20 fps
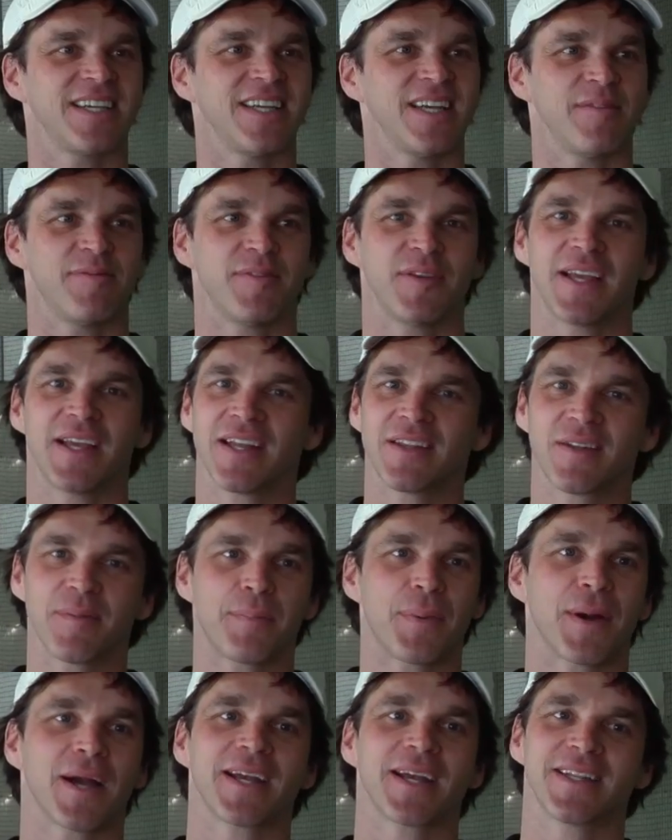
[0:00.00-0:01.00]
key. If you get the
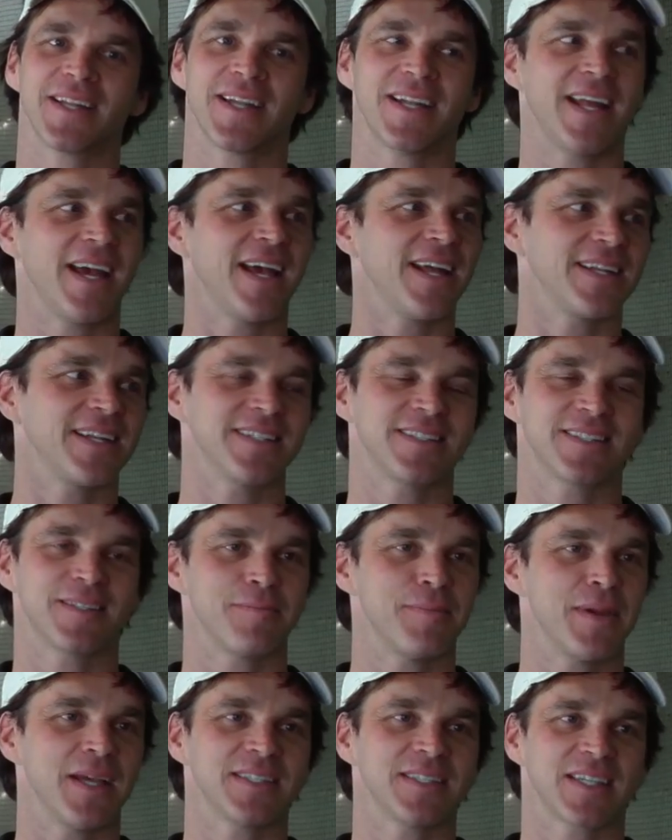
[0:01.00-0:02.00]
puck at the net, it's
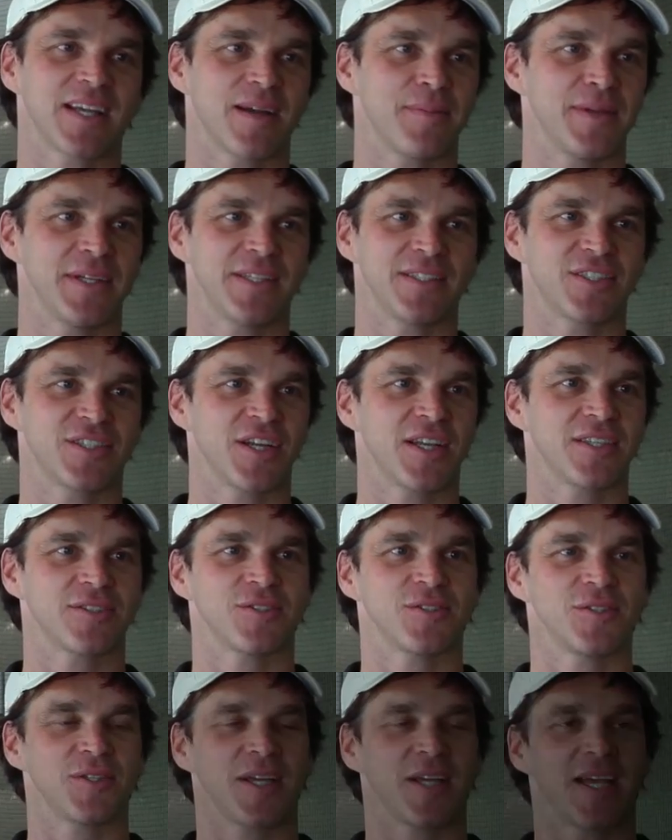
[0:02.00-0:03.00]
amazing how many
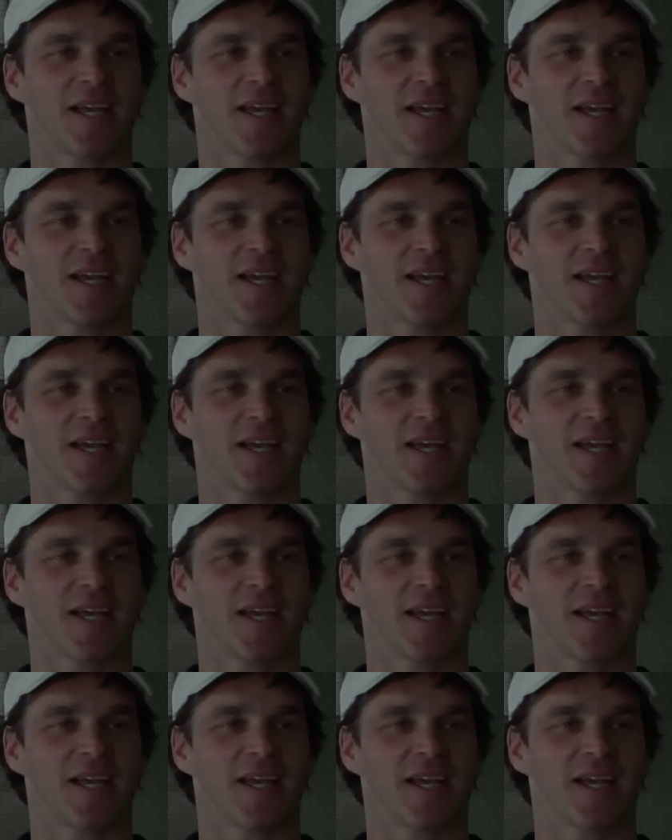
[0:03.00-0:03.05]
chances you